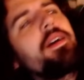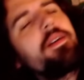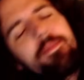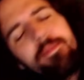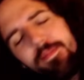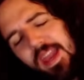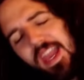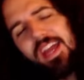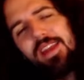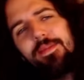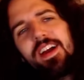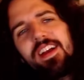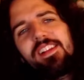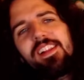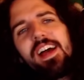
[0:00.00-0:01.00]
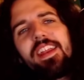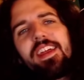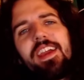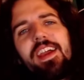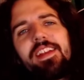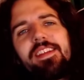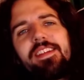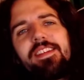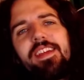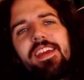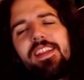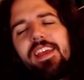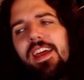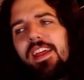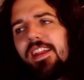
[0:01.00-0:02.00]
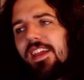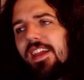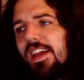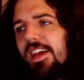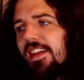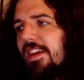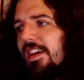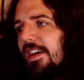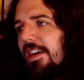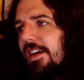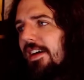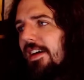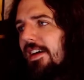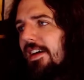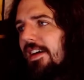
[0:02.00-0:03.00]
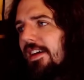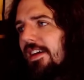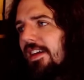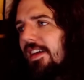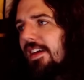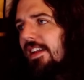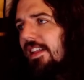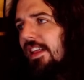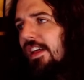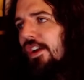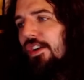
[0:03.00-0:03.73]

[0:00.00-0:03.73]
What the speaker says: Man, am I glad I got to say that again. Getting a little